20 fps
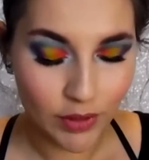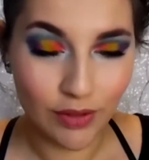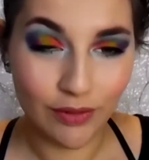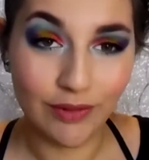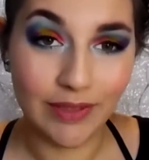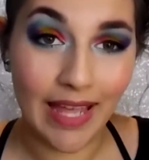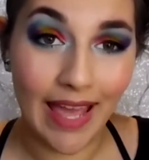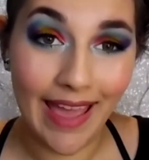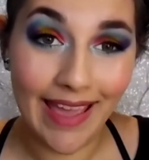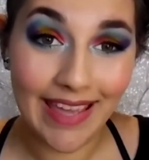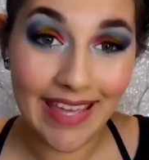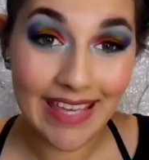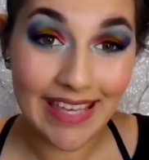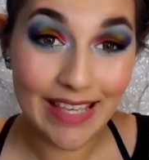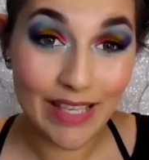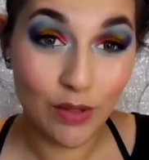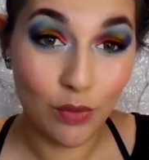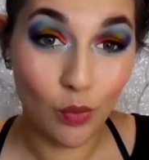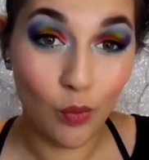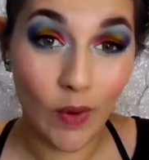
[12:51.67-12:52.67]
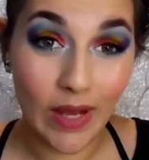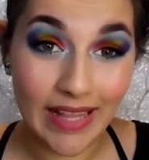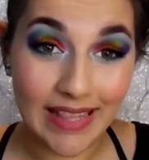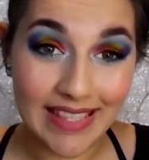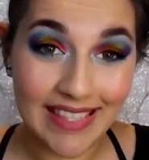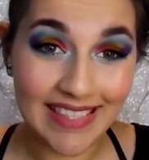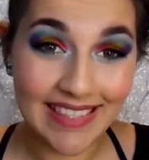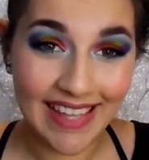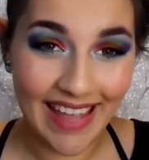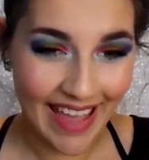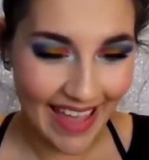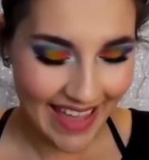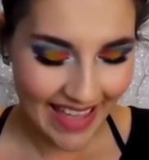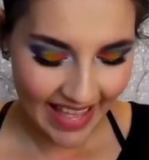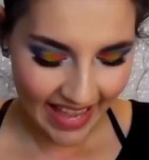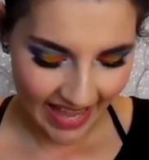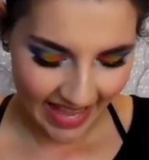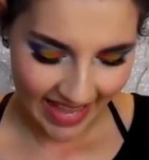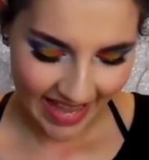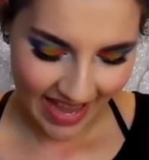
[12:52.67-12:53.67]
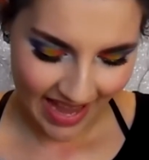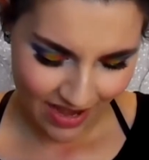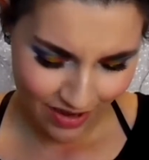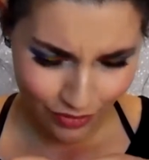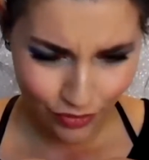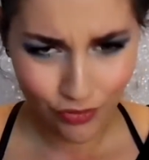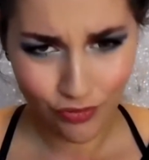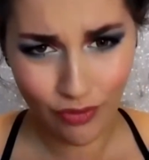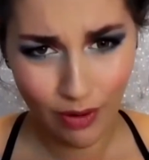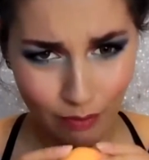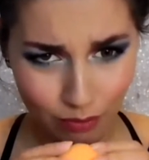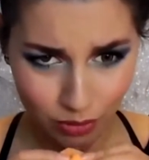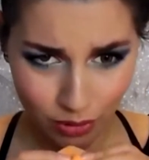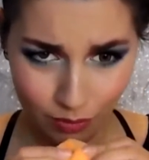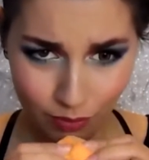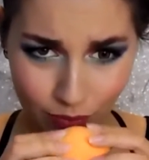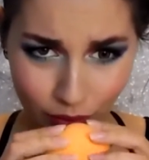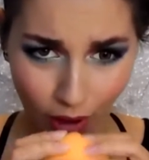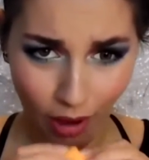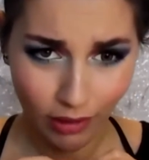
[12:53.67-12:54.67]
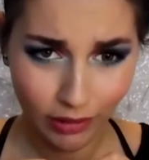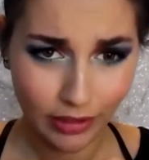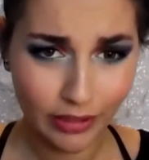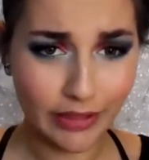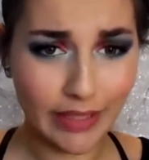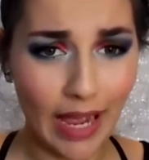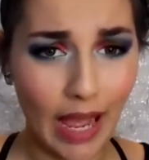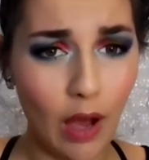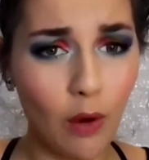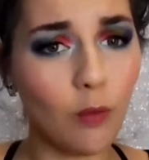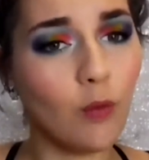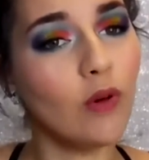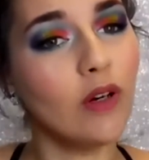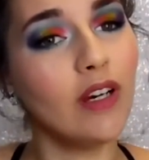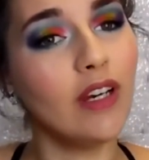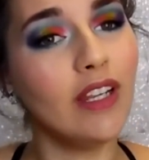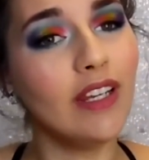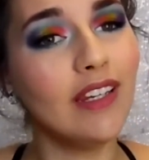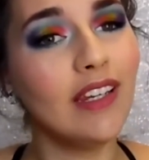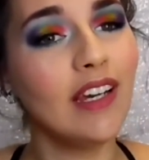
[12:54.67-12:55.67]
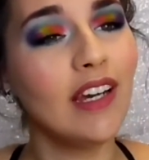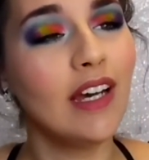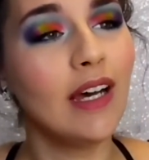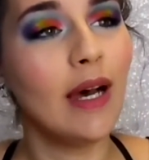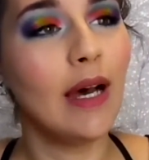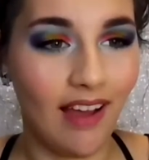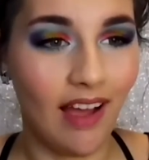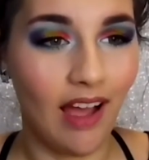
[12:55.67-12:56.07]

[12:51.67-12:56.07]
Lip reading: Today is Wednesday. I kind of dropped the ball on that one.